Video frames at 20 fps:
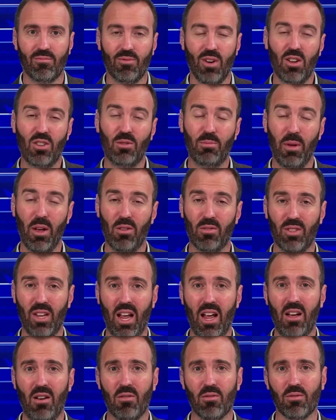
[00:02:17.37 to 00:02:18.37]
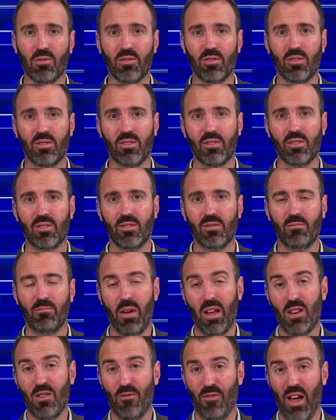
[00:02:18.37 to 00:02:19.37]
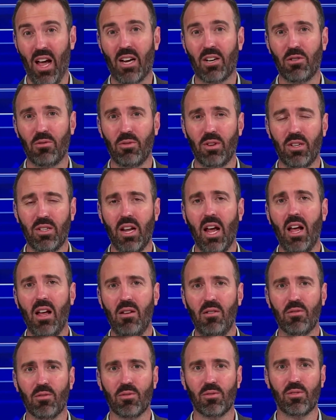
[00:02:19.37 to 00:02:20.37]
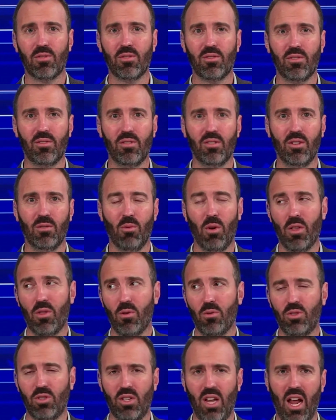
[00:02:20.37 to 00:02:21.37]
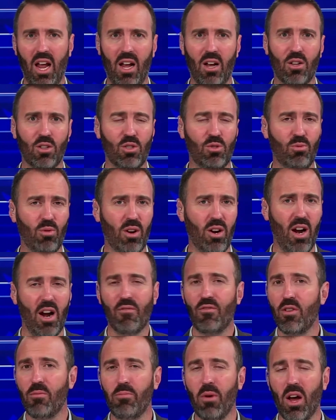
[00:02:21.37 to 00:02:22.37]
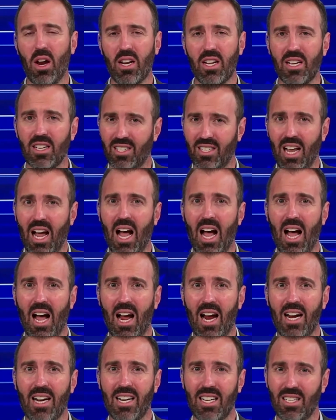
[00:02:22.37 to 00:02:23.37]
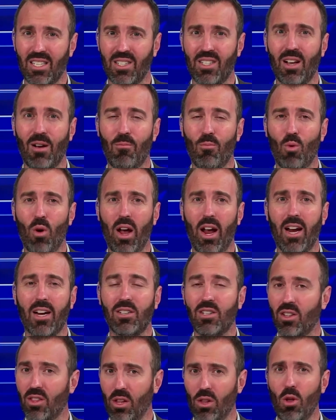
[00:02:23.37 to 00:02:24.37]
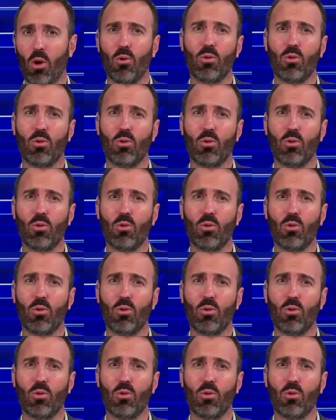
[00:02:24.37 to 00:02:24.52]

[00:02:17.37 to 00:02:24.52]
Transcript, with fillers: Rust Belt towns, manufacturing towns. One of those towns where everybody is tied in some way to the